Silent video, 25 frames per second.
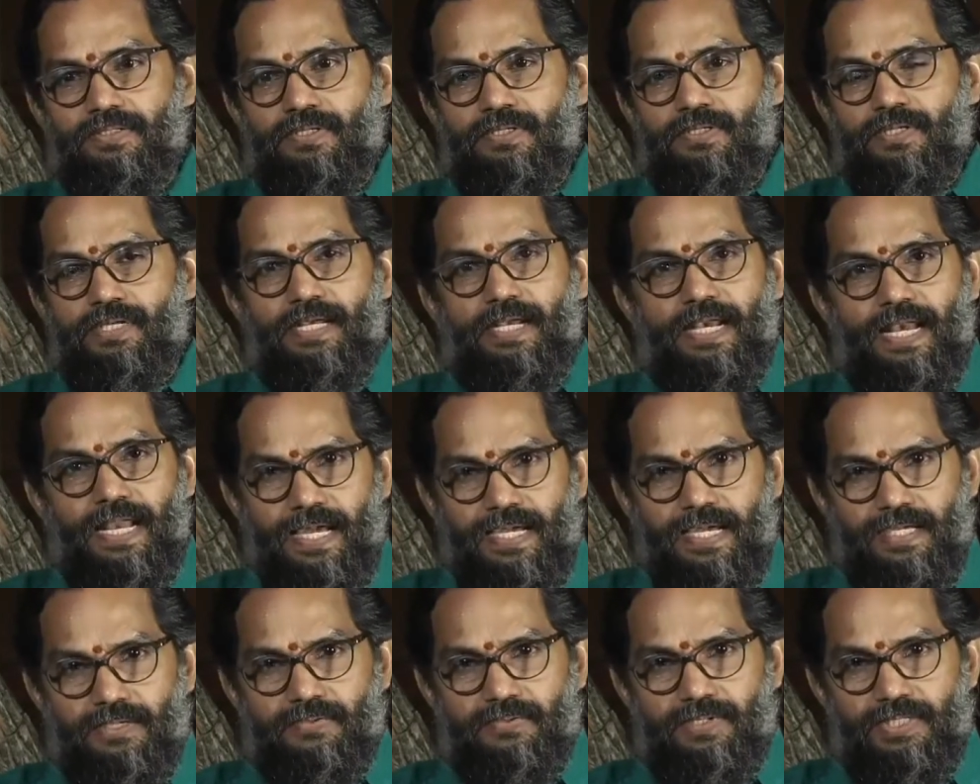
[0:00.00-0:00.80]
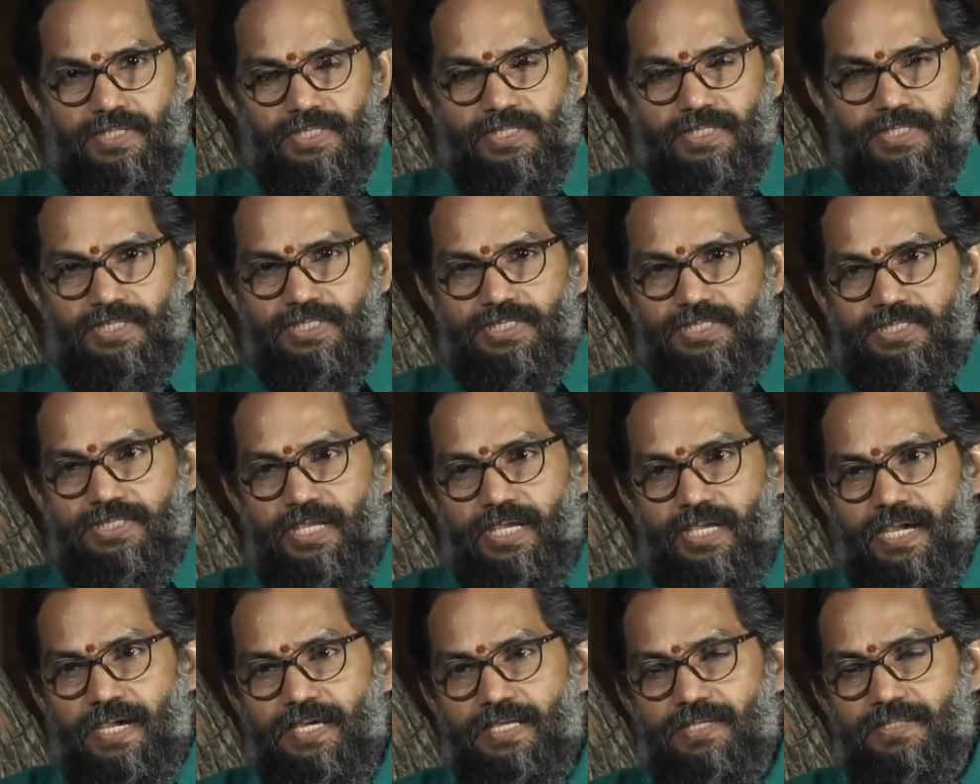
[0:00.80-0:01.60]
language
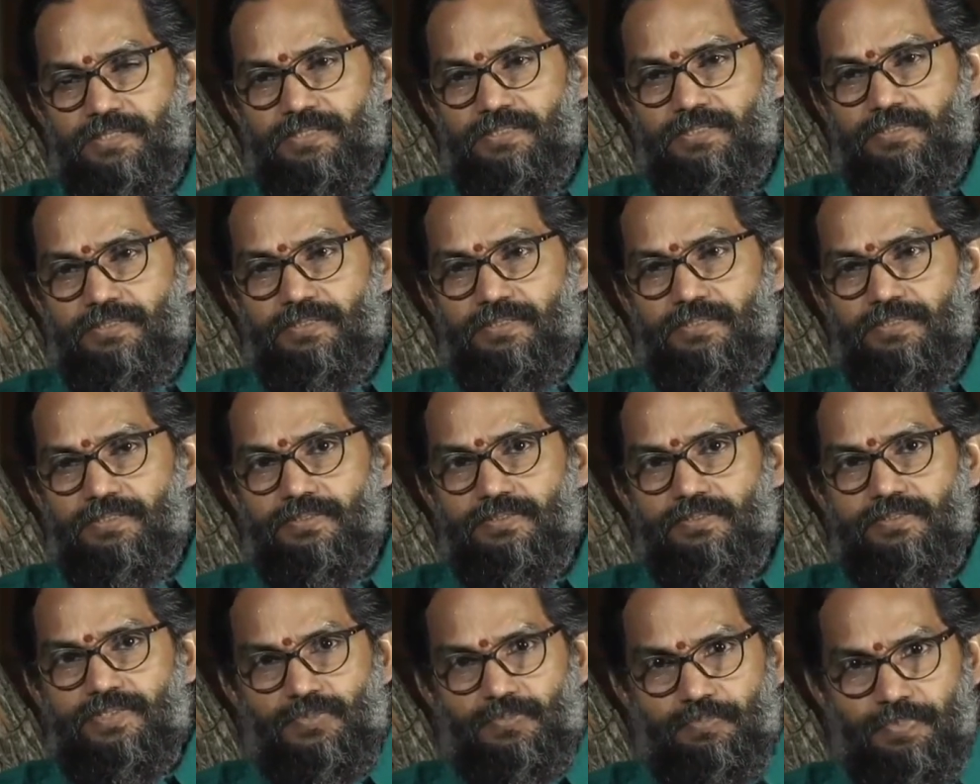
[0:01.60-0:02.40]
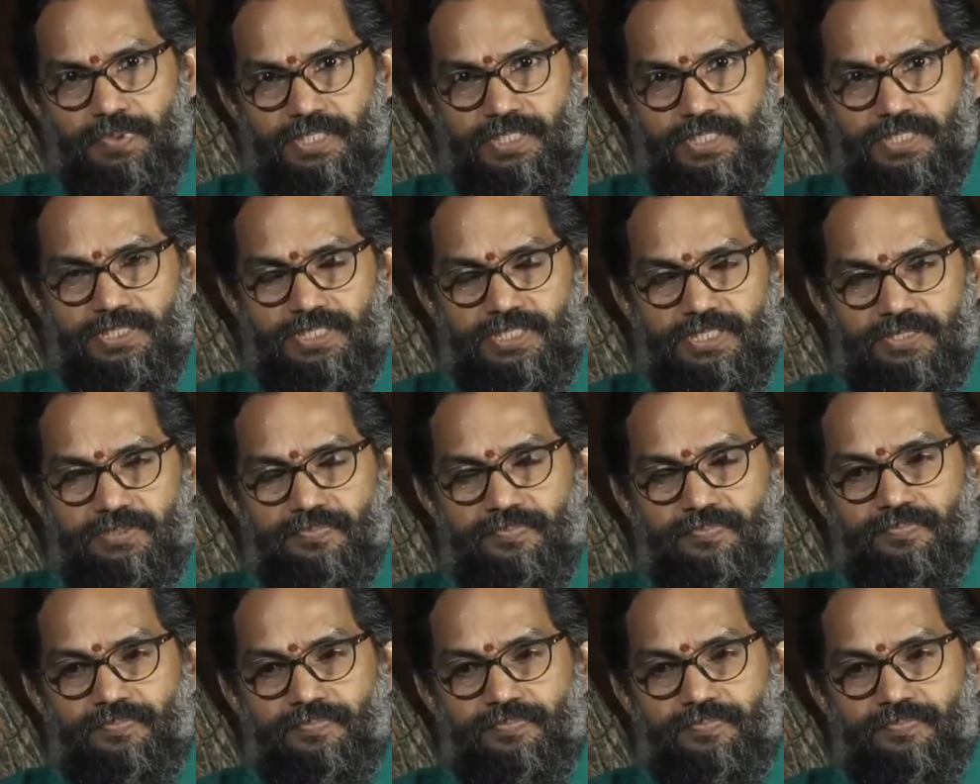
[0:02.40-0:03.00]
and speech,